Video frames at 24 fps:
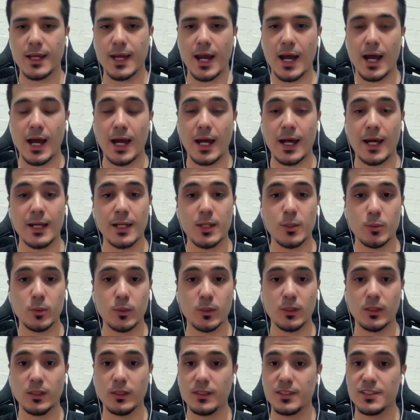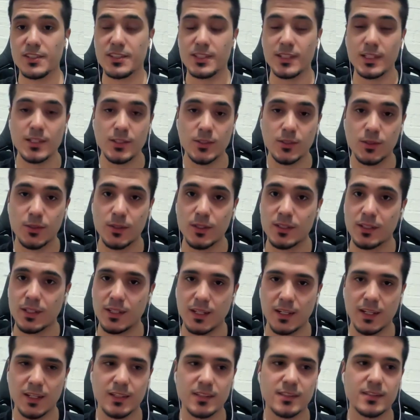I will see you in the
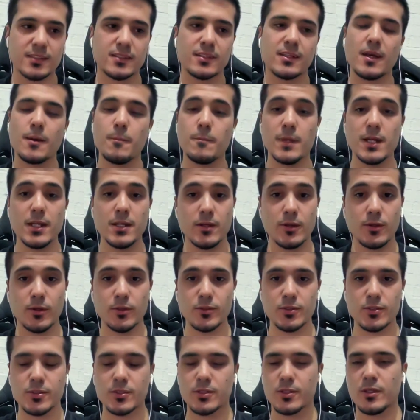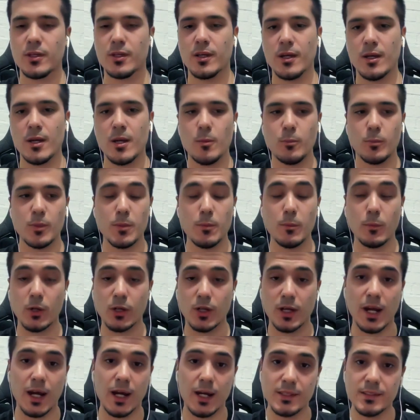next videos with more
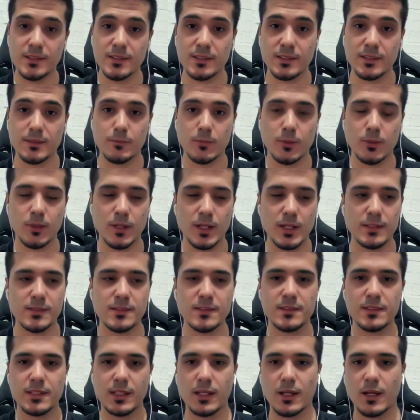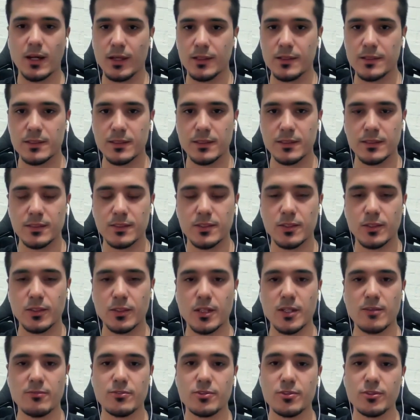content, more interesting content. So
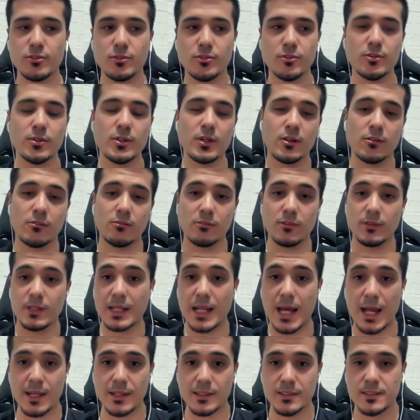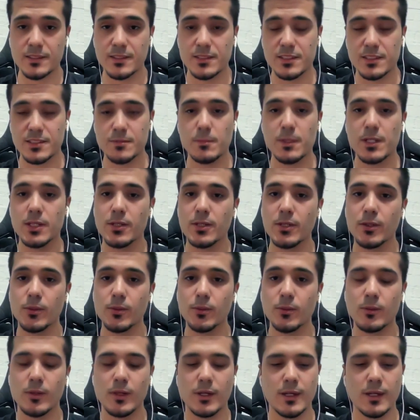if you liked this video,